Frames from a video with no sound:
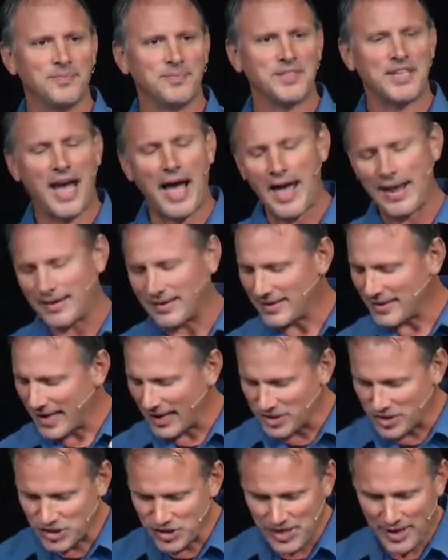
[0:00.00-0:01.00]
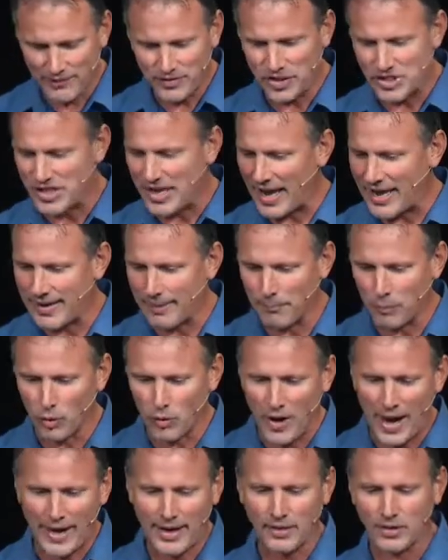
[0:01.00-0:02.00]
God, God saved this guy in a
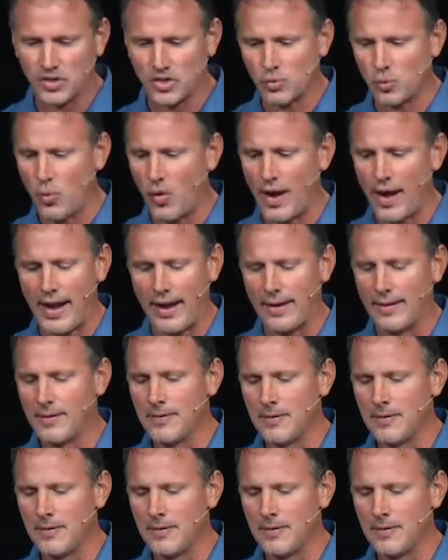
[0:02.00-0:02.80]
miraculous way.